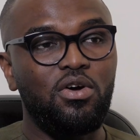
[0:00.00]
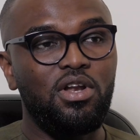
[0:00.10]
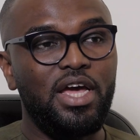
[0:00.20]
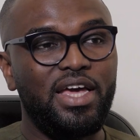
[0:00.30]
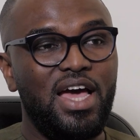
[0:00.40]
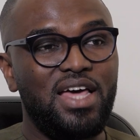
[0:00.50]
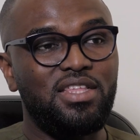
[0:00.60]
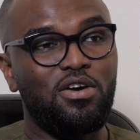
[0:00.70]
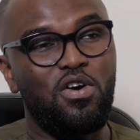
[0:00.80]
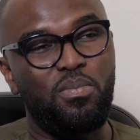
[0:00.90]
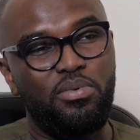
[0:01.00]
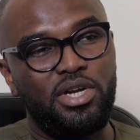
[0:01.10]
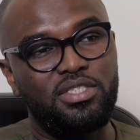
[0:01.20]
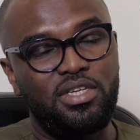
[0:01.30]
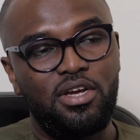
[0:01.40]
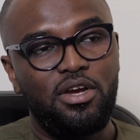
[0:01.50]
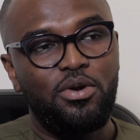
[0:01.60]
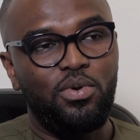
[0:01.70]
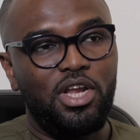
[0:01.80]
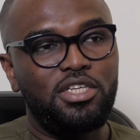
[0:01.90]
unlike other corporate
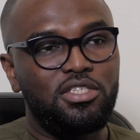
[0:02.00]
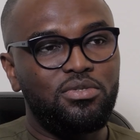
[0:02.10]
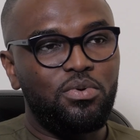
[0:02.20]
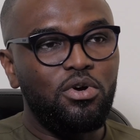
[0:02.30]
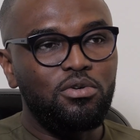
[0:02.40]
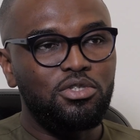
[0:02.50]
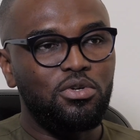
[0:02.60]
relations roles.